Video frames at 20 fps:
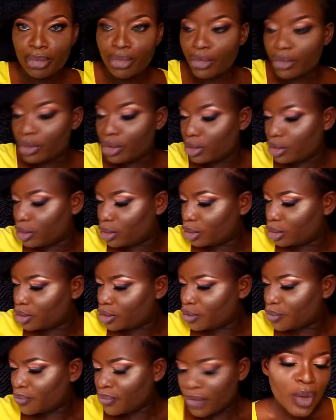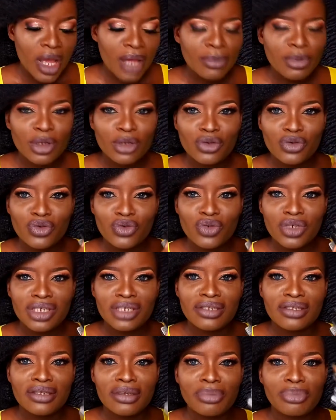products but i'm going to do a
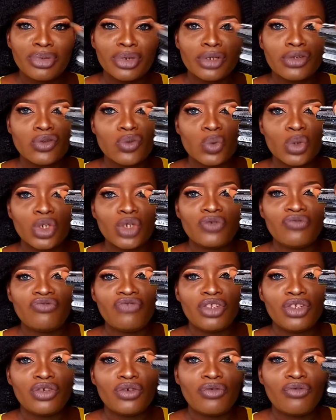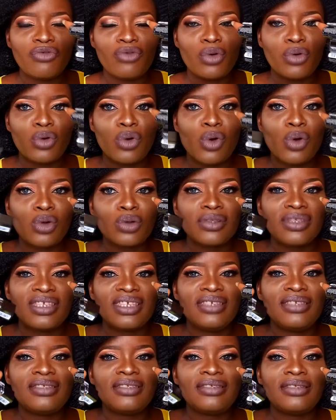separate swatch video for all
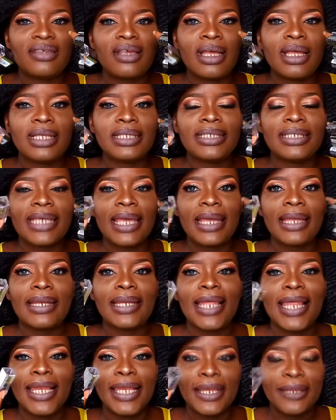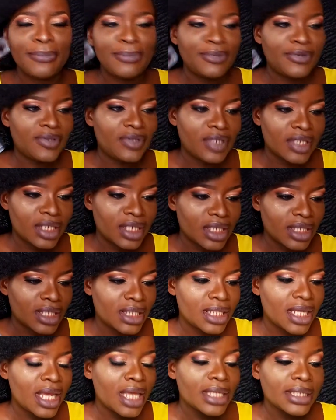these 10 lipsticks
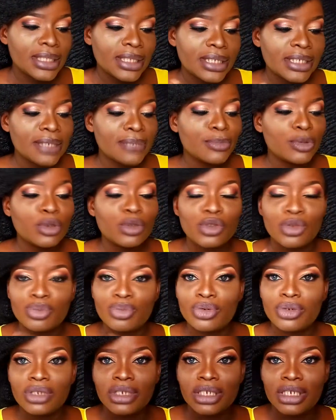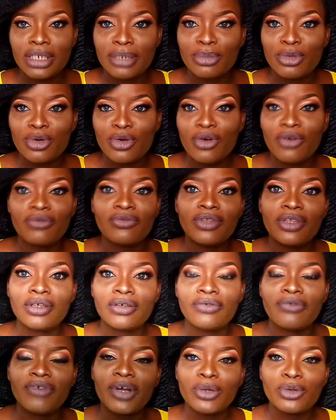since i'm going to put the demo of the
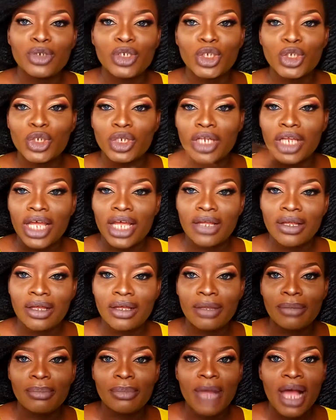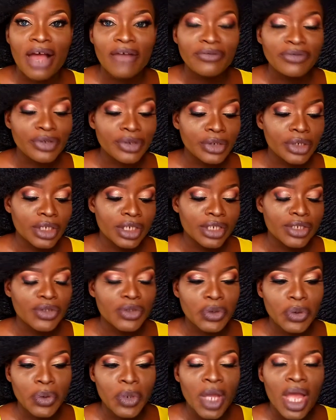foundation um, after this
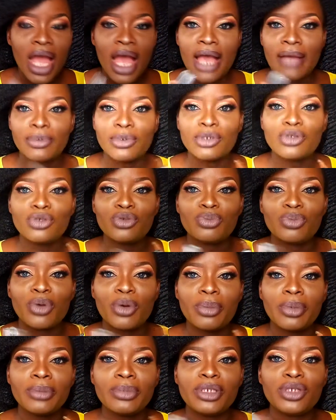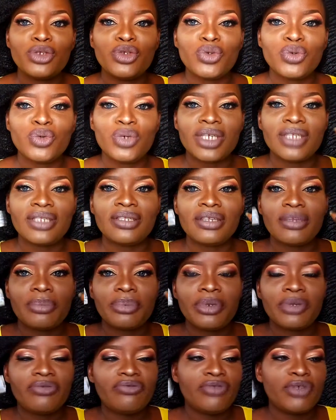so i'm going to probably do a
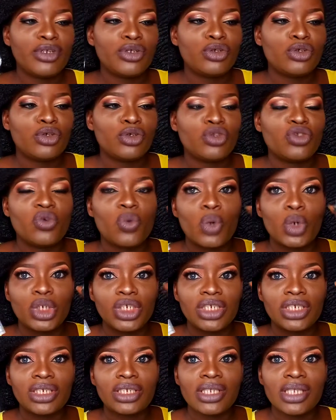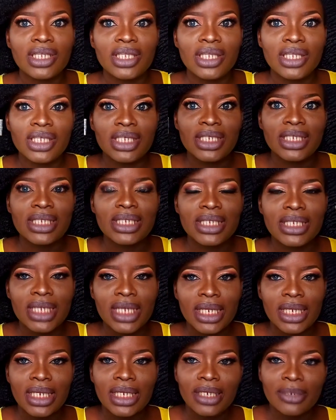separate video just watching these
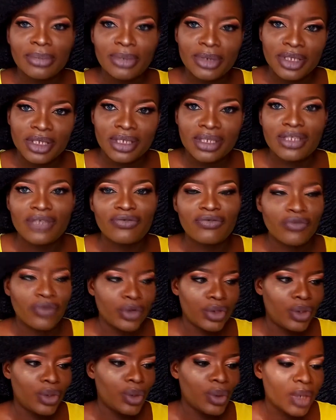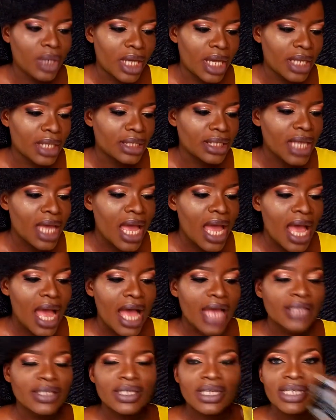10 lipsticks for you guys
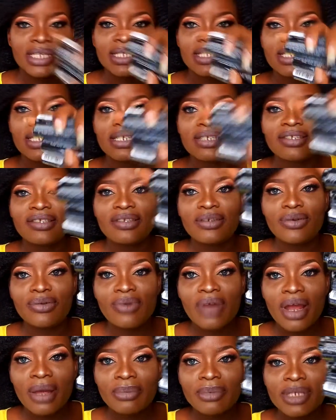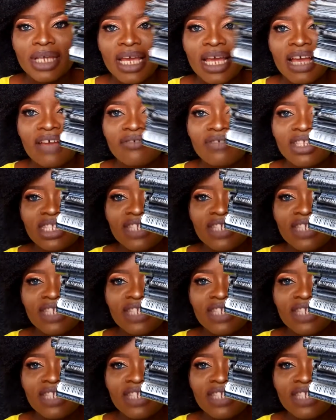as you can see they're still wrapped i haven't